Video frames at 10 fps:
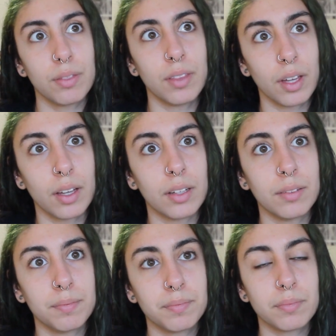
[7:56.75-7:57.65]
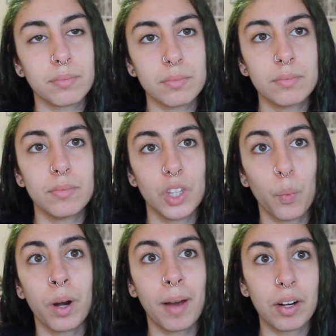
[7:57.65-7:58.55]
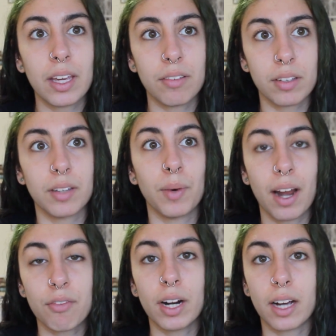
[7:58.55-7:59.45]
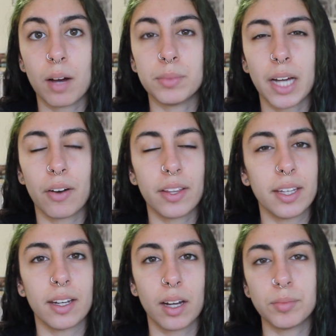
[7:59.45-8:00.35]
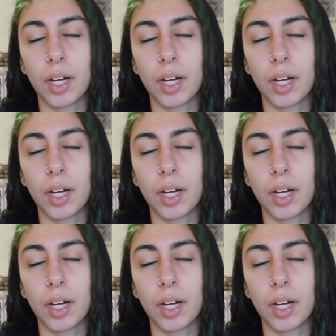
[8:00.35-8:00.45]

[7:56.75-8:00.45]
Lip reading: The one about Evie, whenever it comes out, I think it comes